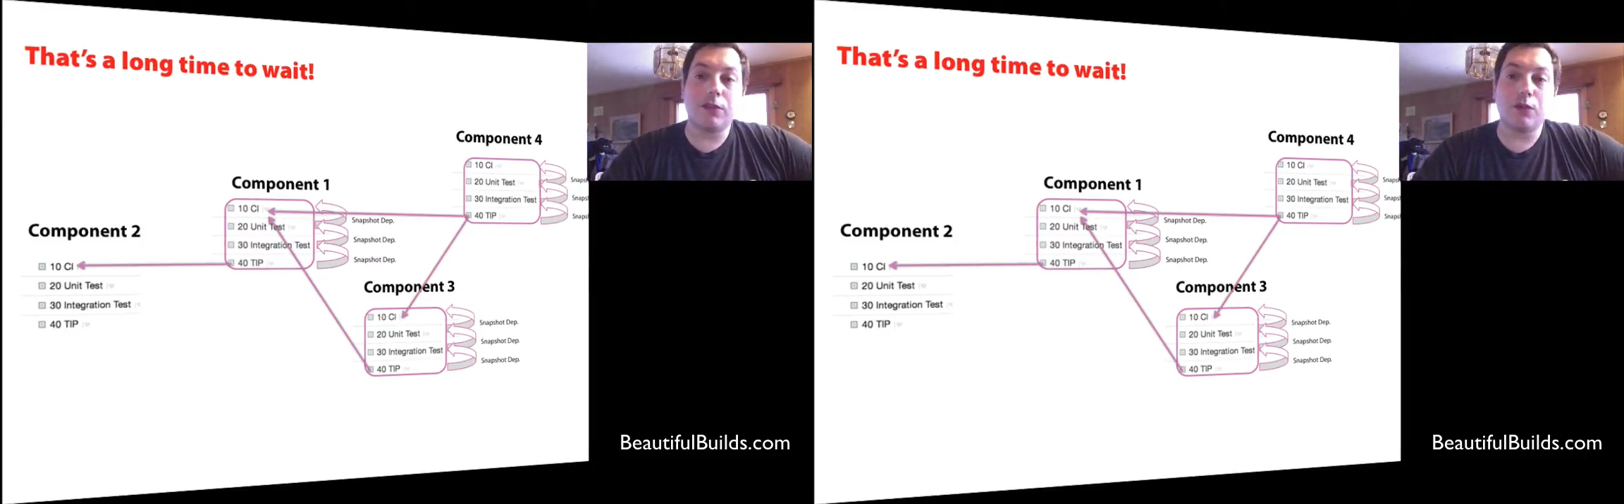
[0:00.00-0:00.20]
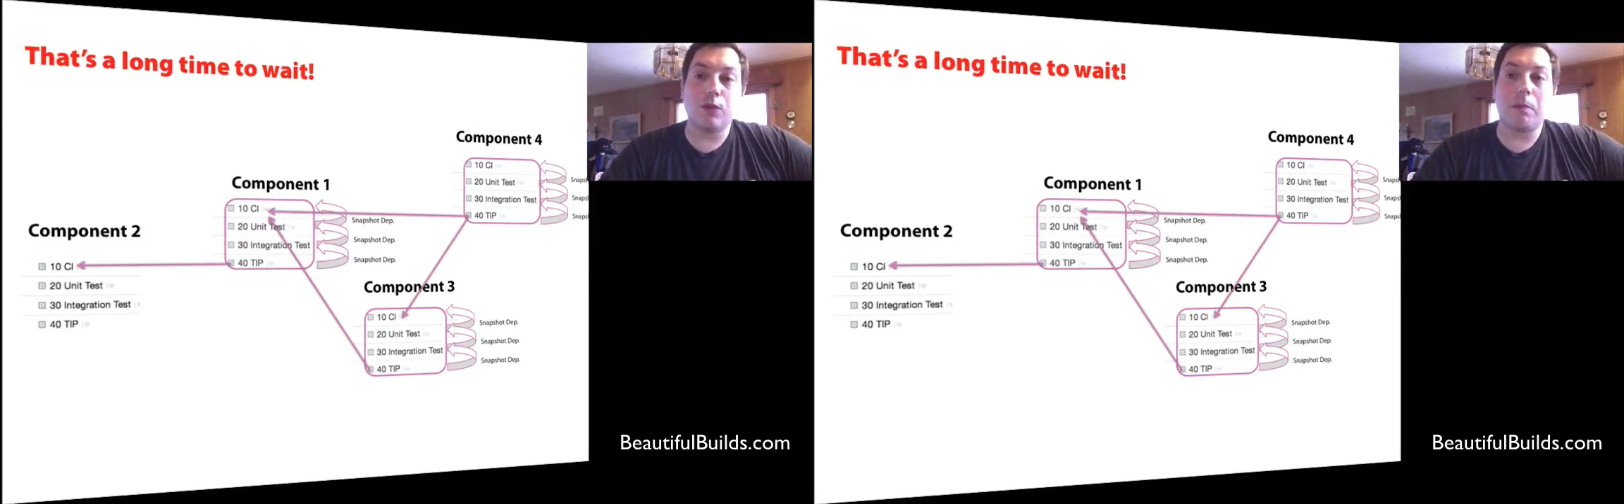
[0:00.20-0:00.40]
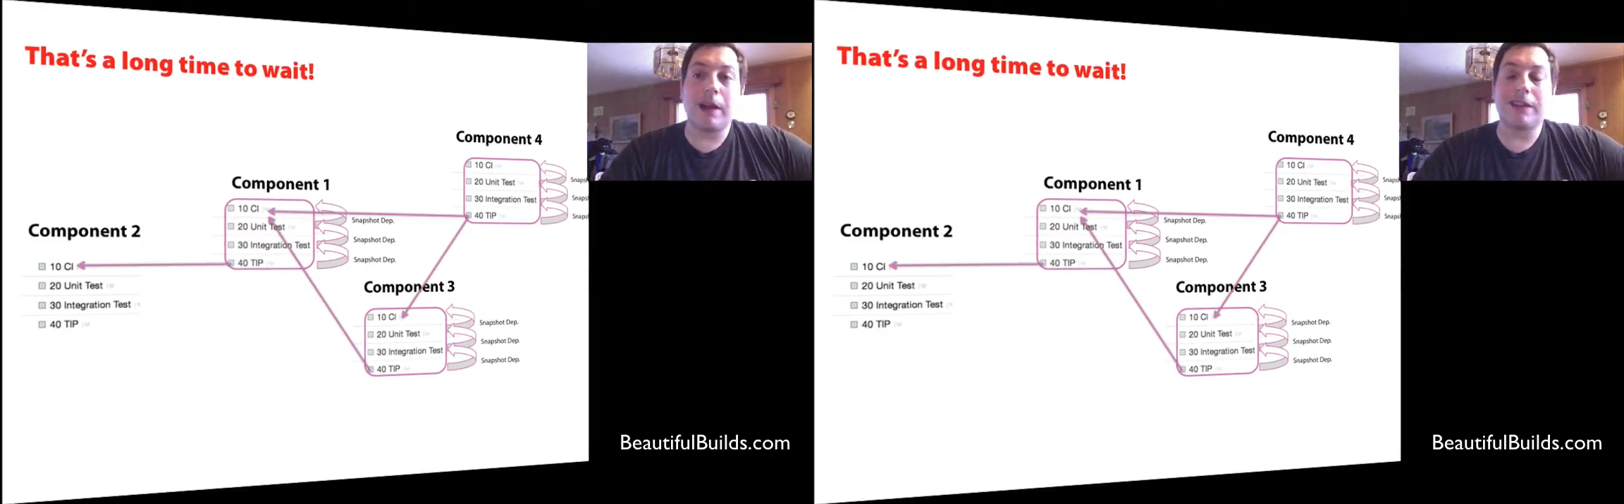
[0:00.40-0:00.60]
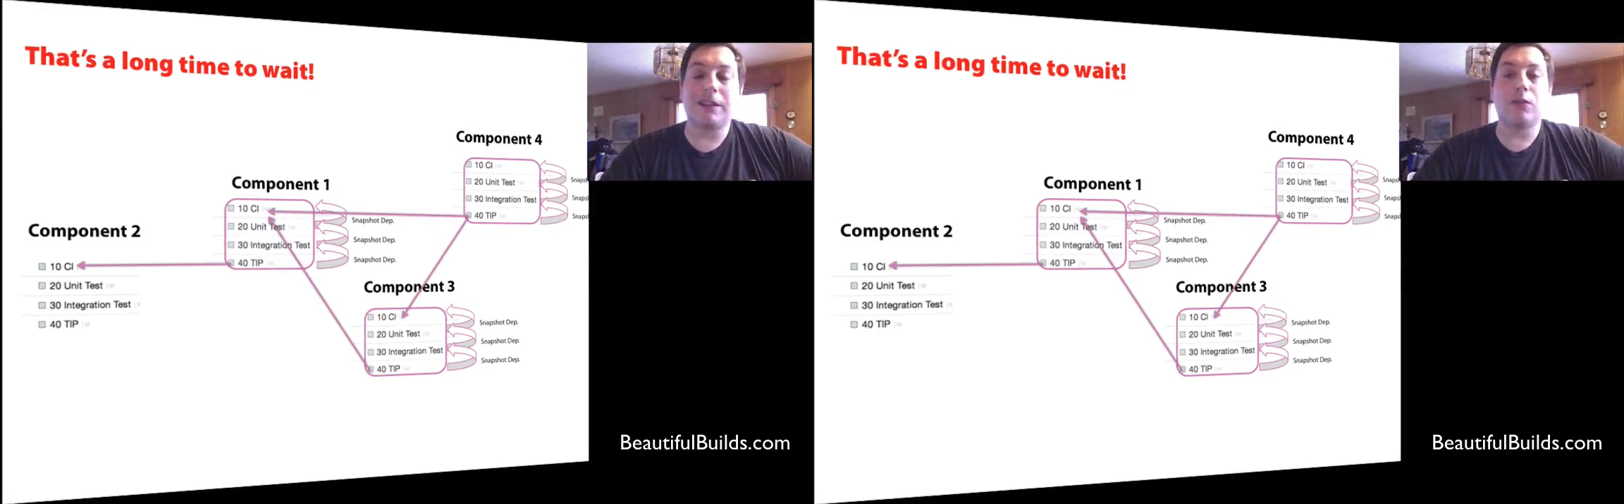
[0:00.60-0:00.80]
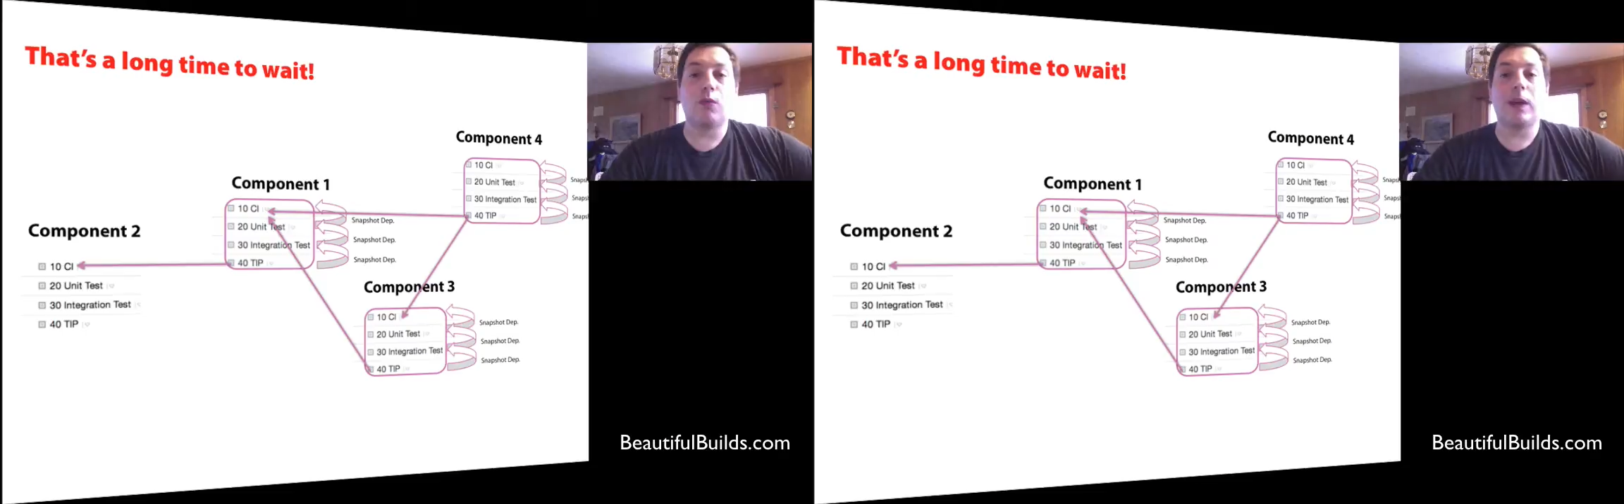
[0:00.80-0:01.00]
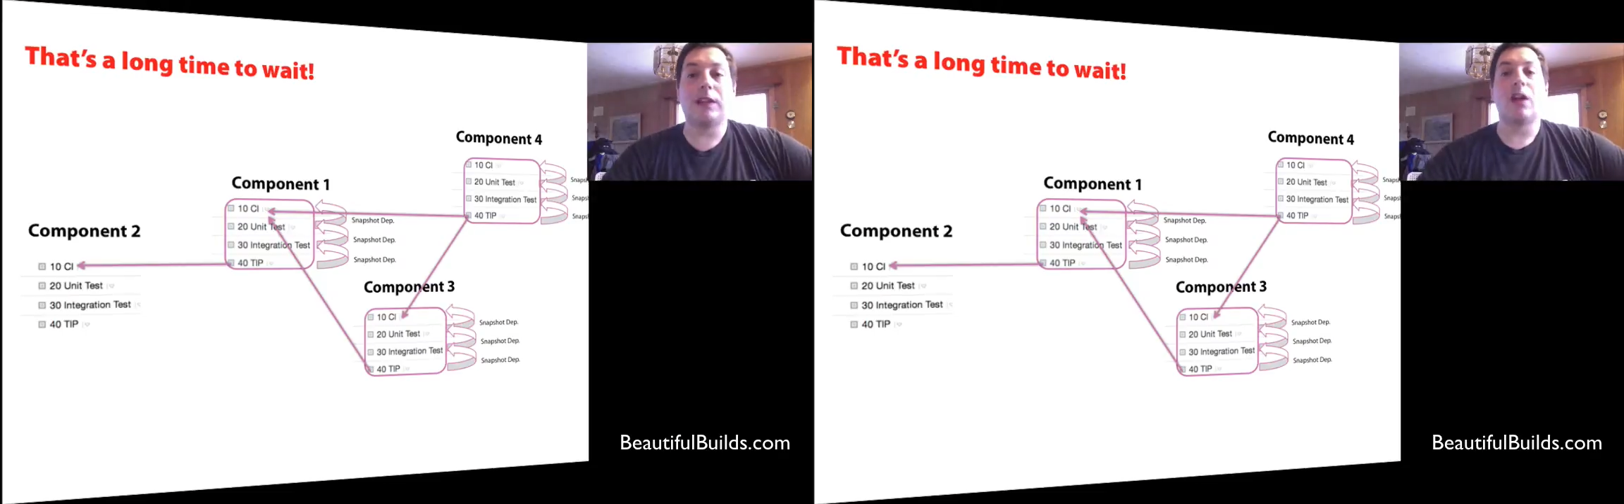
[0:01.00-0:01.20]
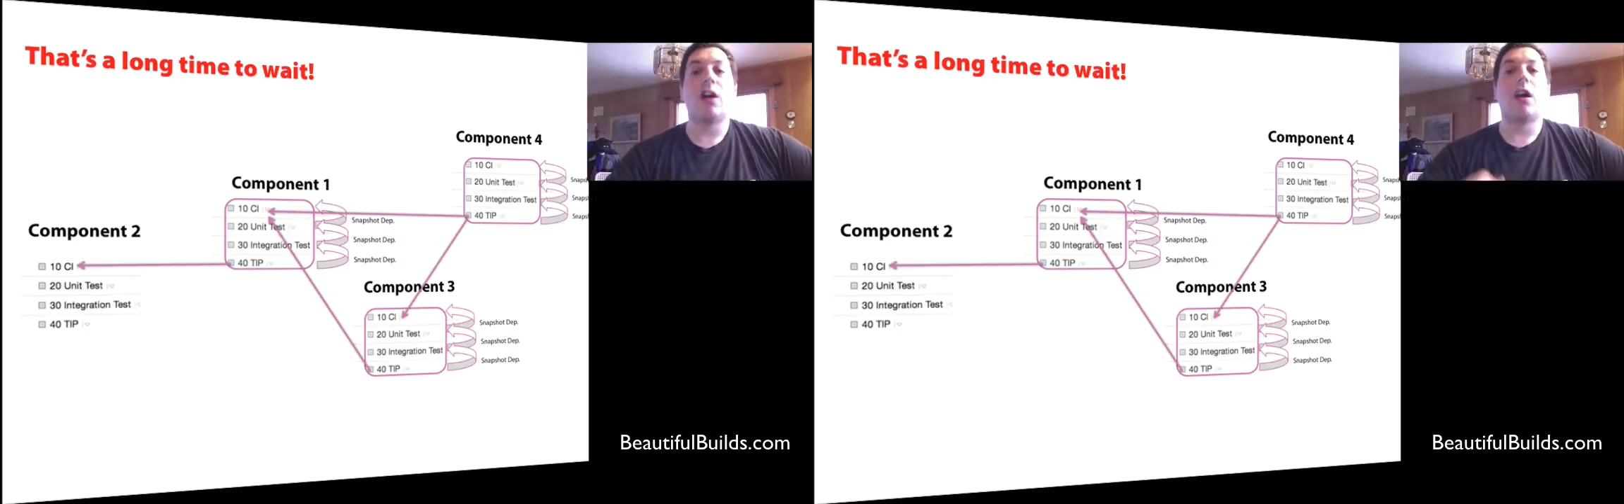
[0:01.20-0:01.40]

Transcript: 2, we might need to wait